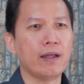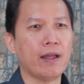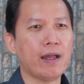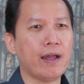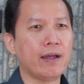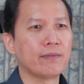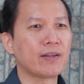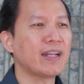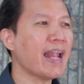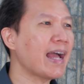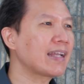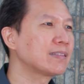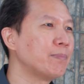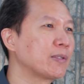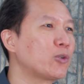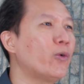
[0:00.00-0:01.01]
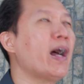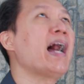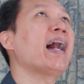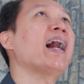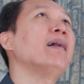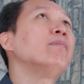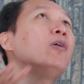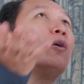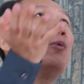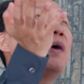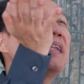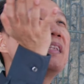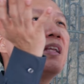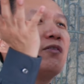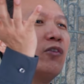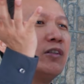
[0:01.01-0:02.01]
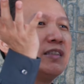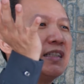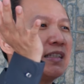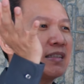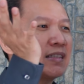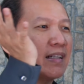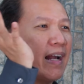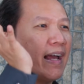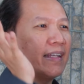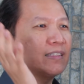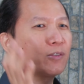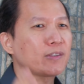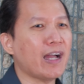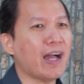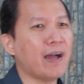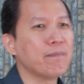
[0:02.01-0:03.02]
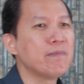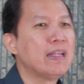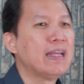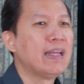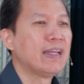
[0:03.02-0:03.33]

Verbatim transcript: uh, relax, magtunganga mo, waiting for Jesus Christ to come.